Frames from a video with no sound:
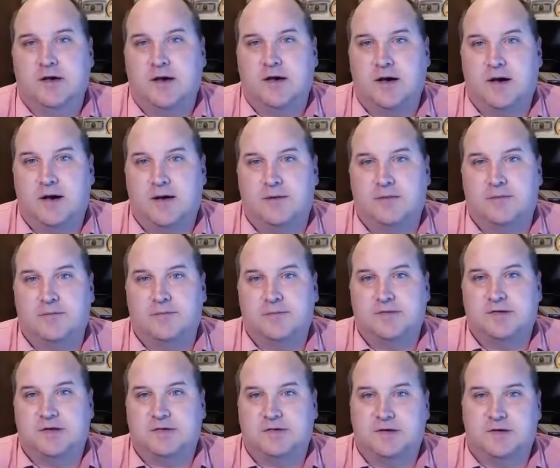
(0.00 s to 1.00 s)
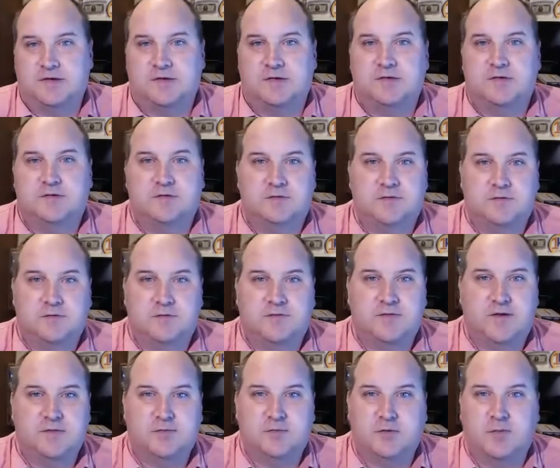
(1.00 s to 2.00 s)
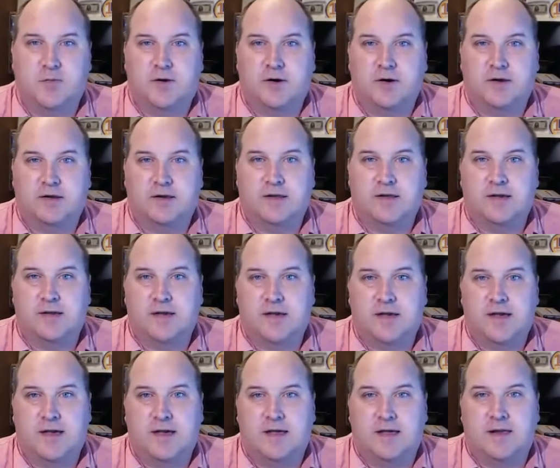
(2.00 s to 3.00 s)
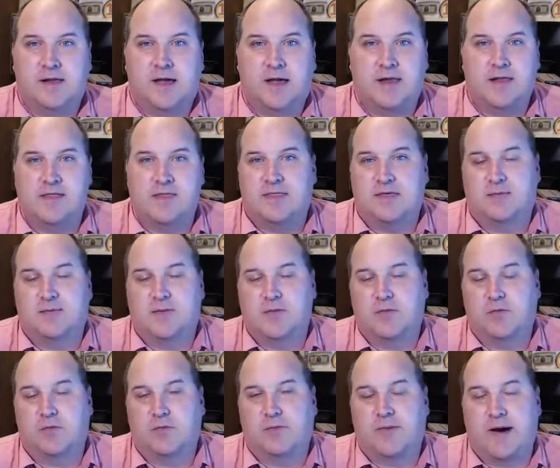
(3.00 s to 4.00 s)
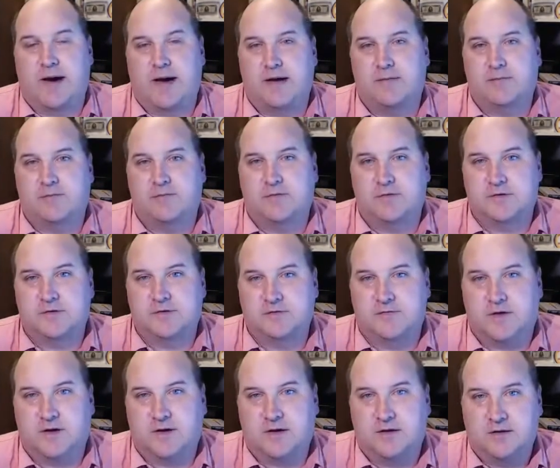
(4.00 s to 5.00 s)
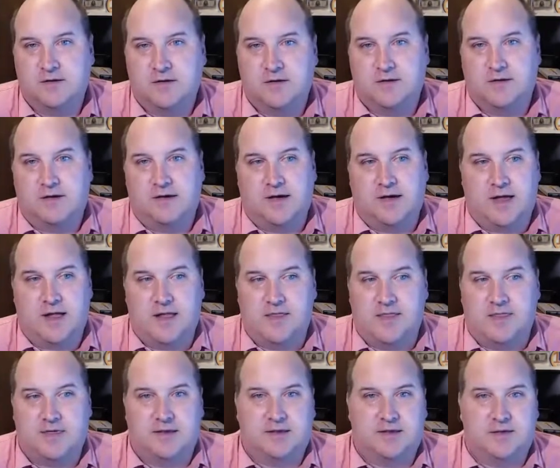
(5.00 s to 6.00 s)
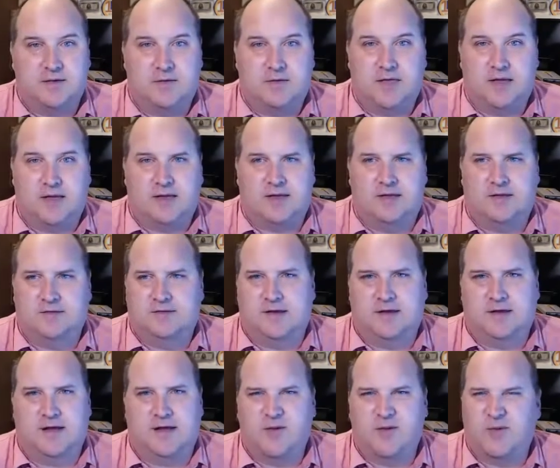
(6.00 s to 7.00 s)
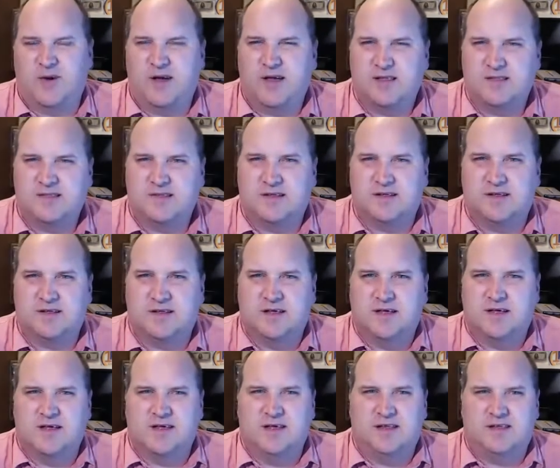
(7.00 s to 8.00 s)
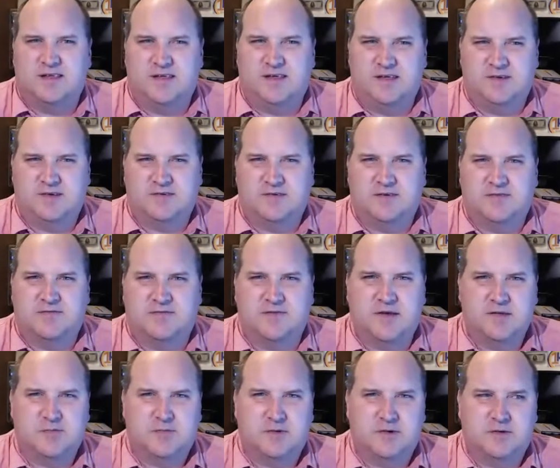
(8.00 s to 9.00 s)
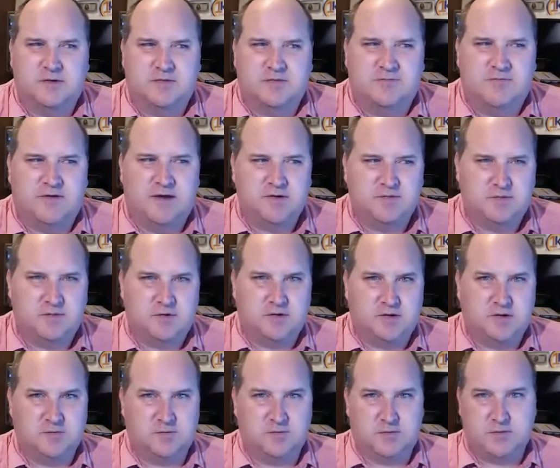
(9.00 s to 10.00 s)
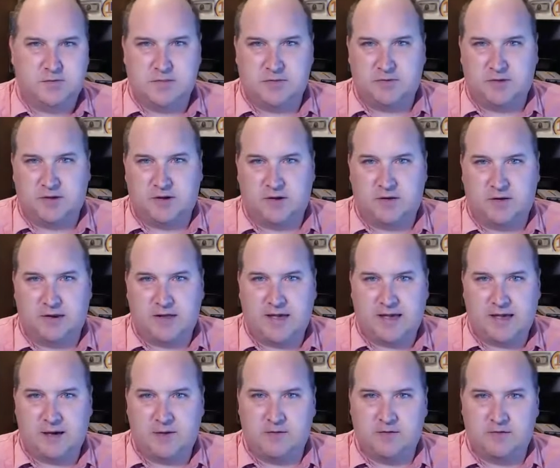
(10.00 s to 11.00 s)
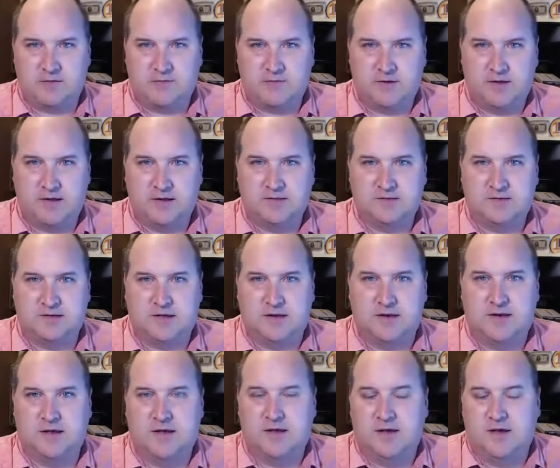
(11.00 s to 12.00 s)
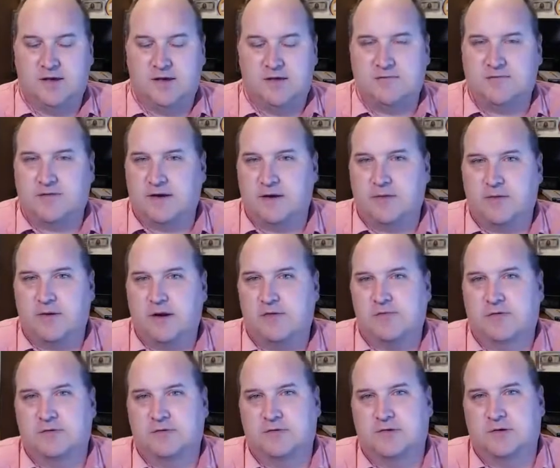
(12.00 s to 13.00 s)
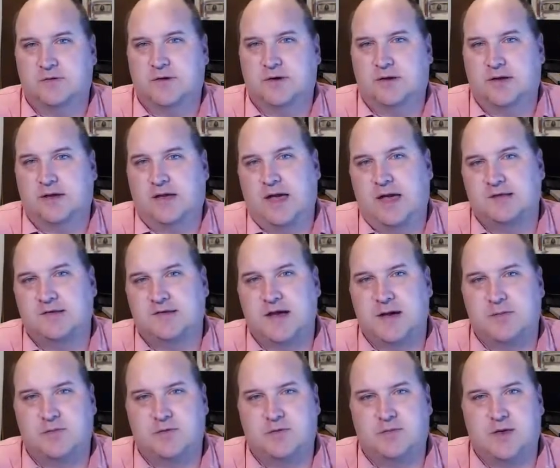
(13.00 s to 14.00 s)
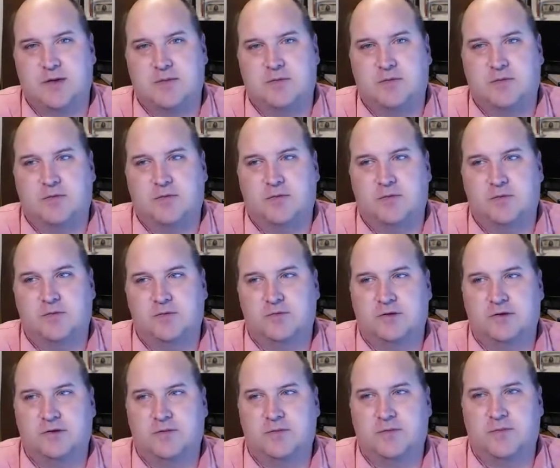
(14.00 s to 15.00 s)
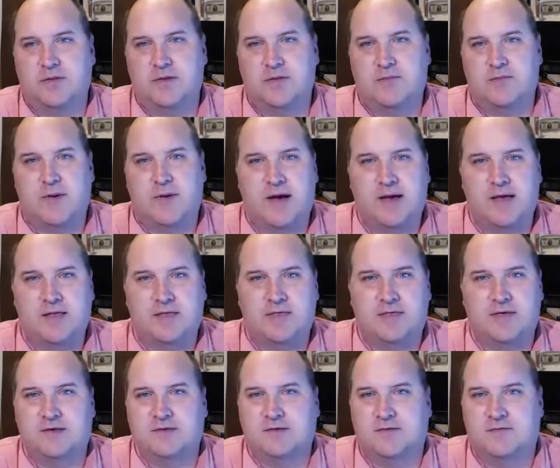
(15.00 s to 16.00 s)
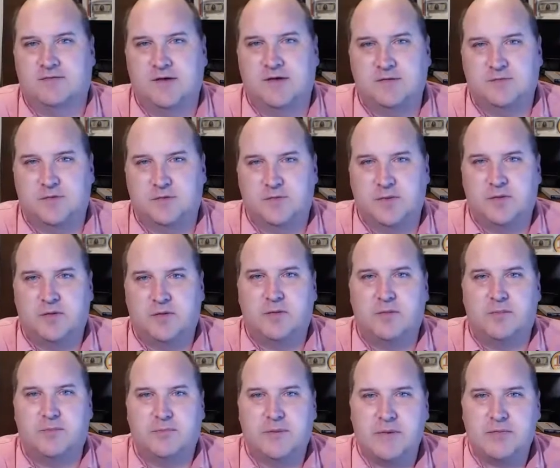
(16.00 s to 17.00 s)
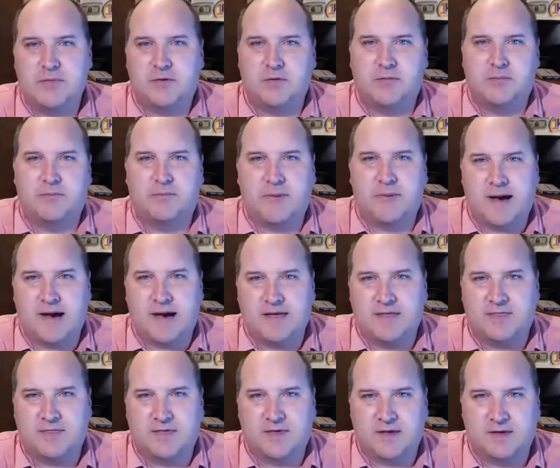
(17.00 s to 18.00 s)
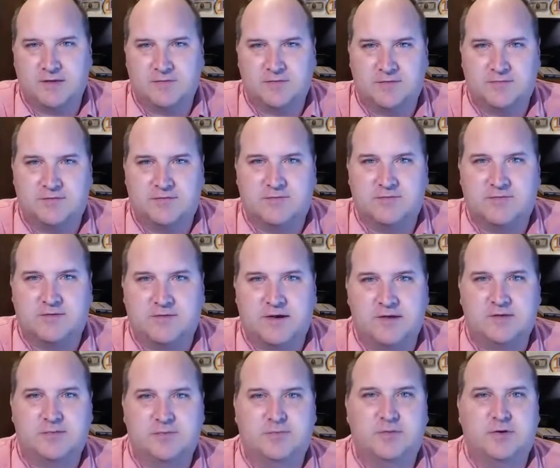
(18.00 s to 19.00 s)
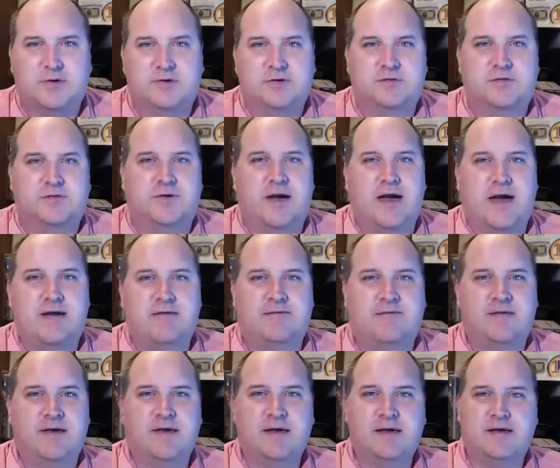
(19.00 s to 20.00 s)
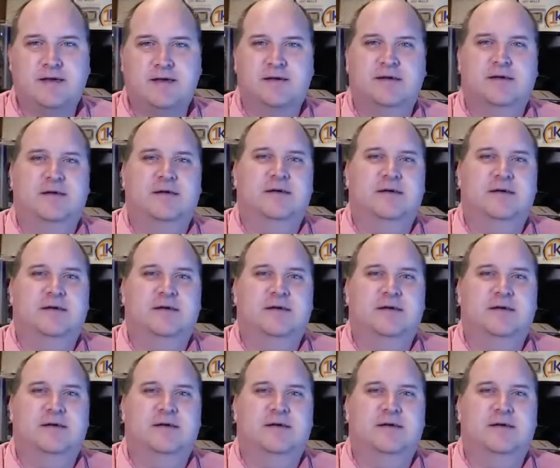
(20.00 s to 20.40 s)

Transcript: um, sell T-shirts through Facebook marketing, and I didn't think people would buy them. First of all, I didn't think uh, like it's like what sell T-shirts on Facebook? Facebook is where people go to hang out with their friends and find out what everyone's doing and catch up with people. Who's going to be buying things on Facebook? People don't people don't buy things from Facebook traffic.